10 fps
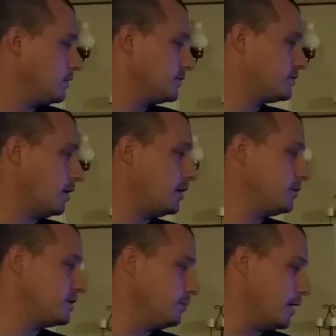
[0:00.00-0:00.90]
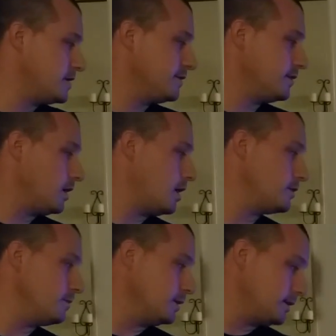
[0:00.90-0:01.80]
starting with a budget of
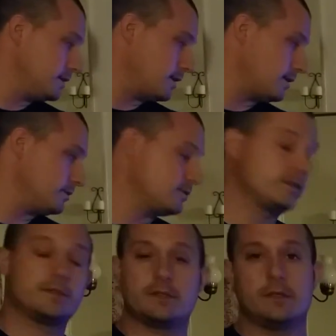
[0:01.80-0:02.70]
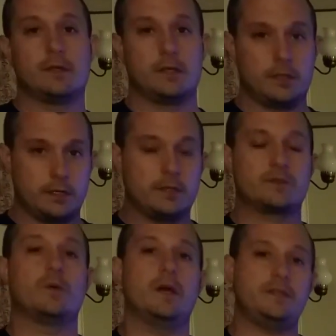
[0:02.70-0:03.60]
$100 million. It's
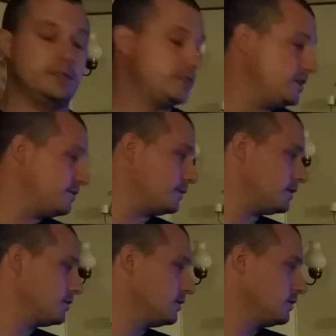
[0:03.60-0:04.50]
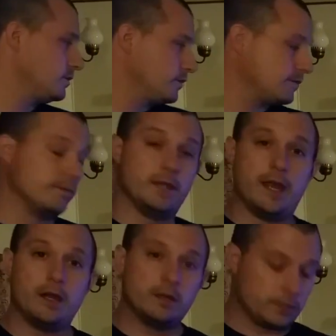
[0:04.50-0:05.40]
quite the achievement. From
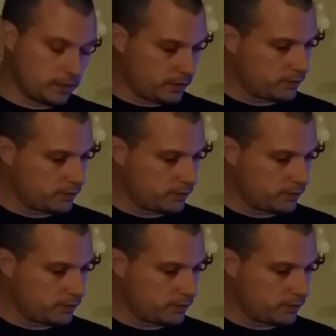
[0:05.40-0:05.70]
there,